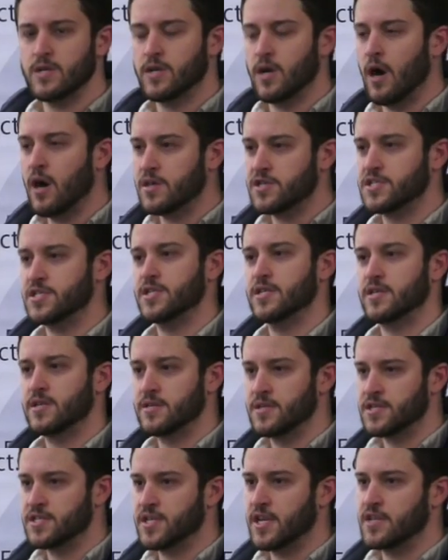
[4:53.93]
caustic
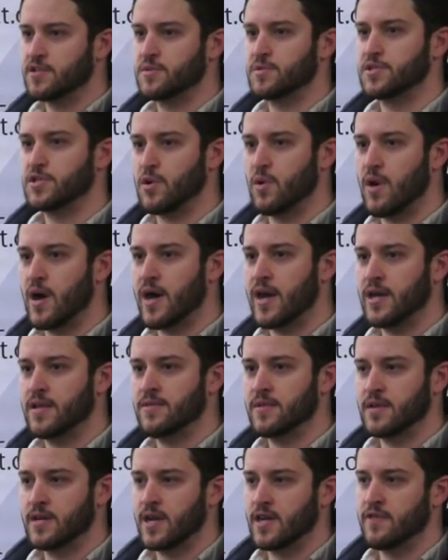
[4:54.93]
and the stakes were so high
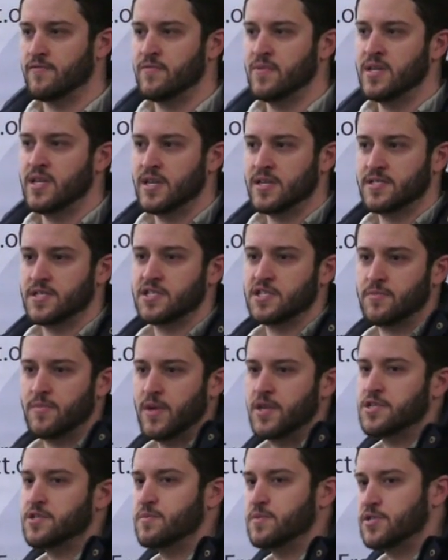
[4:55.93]
and the kind of media
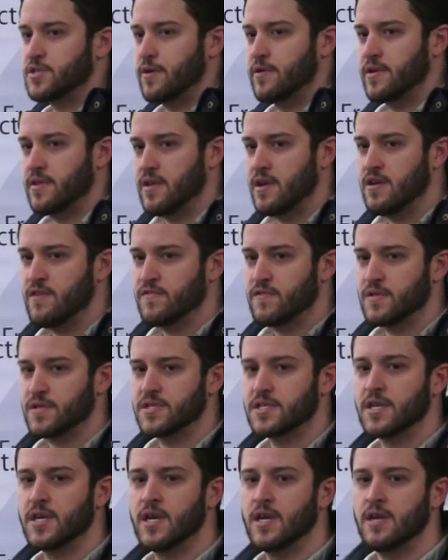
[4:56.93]
anticipation was already there for
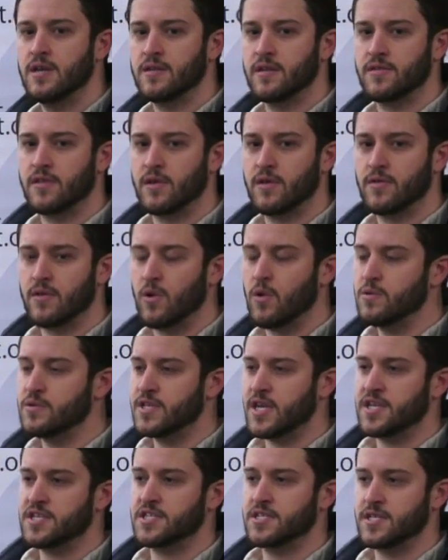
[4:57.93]
this that the, the whole
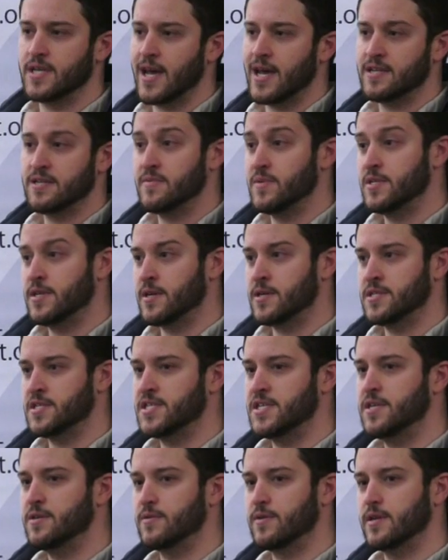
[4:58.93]
testing had to be done in
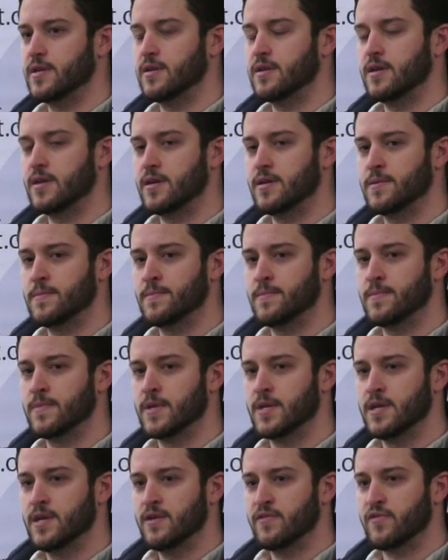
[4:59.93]
secret um,
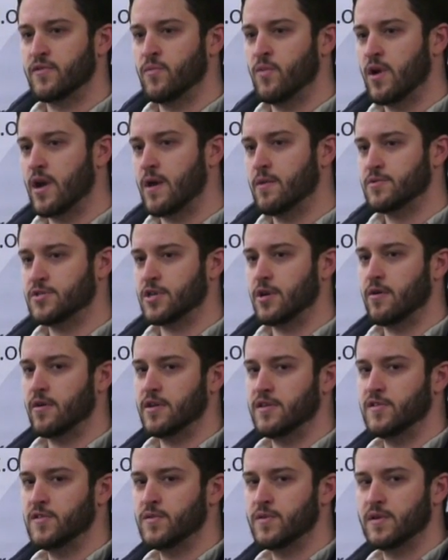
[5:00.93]
from what I was
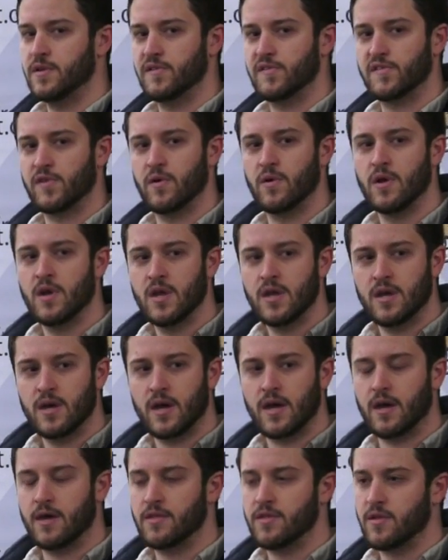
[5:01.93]
already doing. So
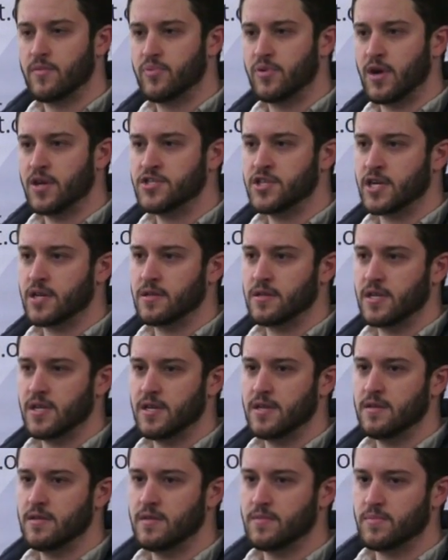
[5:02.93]
uh, the project
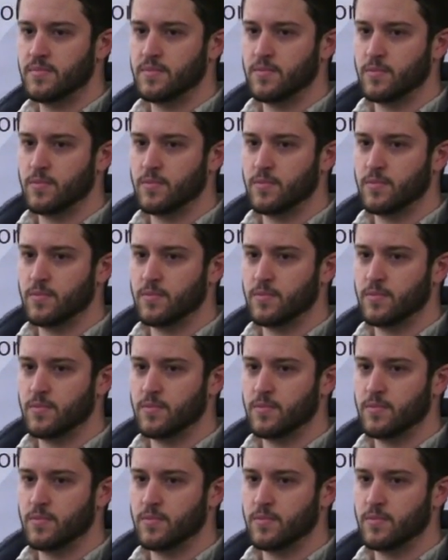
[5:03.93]
lead